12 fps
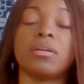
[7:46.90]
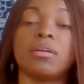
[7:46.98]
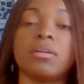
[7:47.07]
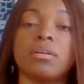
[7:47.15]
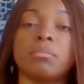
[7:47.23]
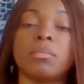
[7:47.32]

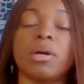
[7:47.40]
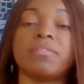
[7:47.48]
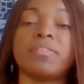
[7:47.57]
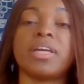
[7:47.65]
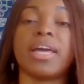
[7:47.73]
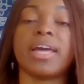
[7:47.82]

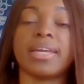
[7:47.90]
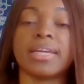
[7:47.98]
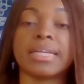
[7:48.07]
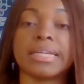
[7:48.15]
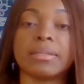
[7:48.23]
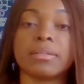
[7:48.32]
of the
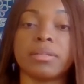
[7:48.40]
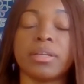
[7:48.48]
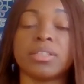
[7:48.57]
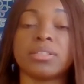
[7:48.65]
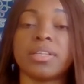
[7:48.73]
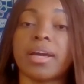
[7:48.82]
headache,
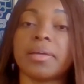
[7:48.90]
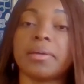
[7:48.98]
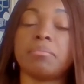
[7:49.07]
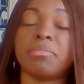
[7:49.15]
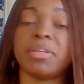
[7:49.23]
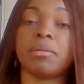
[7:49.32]
because that
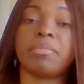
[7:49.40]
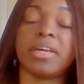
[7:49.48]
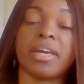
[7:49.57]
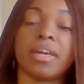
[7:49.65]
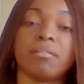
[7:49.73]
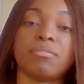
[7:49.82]
could be a
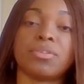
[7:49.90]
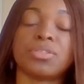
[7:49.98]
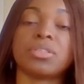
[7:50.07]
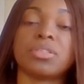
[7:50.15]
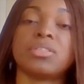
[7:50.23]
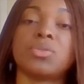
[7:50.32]
behavior.
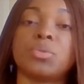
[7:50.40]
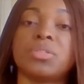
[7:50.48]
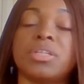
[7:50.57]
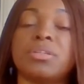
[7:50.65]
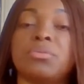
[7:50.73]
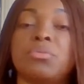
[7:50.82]
So
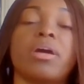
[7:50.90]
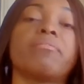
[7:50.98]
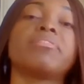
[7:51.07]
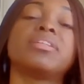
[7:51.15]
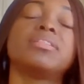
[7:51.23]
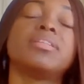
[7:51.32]
they know
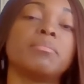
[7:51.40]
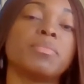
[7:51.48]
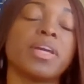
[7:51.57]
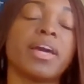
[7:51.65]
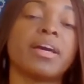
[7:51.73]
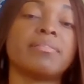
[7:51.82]
every time
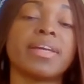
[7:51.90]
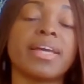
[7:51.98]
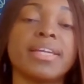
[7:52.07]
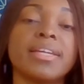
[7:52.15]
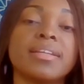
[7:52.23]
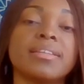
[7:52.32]
they have a
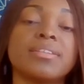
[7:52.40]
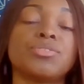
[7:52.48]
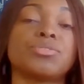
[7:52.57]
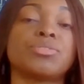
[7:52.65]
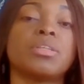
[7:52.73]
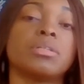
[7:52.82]
headache, they
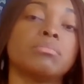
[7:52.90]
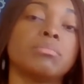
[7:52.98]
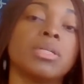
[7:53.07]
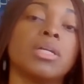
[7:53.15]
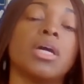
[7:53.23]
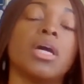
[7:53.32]
should
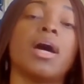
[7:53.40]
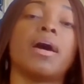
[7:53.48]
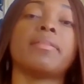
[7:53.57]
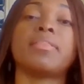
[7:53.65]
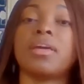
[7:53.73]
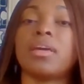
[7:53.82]
come,
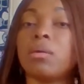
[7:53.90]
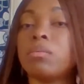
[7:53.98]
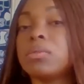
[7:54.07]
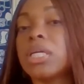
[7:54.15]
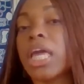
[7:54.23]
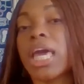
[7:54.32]
they
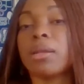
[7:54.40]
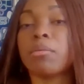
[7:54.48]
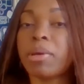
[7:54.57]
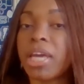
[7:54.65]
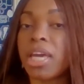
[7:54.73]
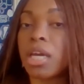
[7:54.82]
will get
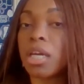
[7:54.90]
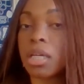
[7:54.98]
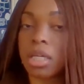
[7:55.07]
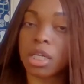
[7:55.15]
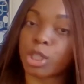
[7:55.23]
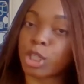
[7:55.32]

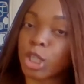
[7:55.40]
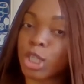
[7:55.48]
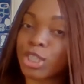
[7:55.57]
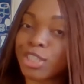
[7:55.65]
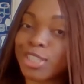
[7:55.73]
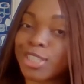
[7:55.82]

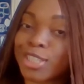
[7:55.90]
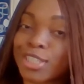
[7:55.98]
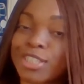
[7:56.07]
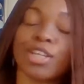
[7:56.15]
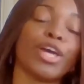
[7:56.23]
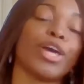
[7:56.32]
painkillers.
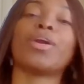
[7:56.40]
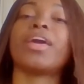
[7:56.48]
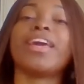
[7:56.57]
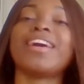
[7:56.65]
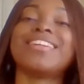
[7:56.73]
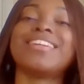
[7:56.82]

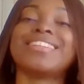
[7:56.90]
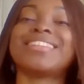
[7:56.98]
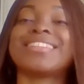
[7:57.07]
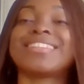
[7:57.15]
Okay, guys?